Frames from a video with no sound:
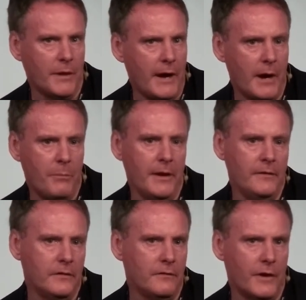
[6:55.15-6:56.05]
but
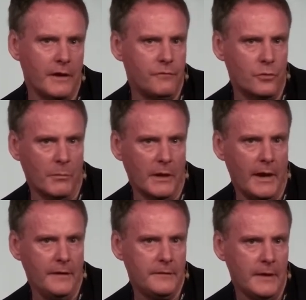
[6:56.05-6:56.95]
IRPs is a very
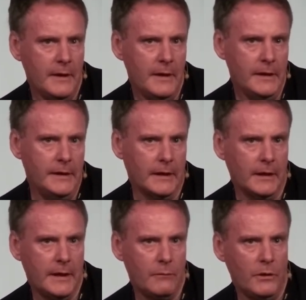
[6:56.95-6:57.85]
formalized,
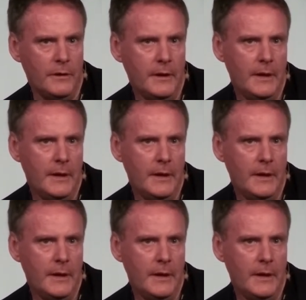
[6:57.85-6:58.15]
data-led one.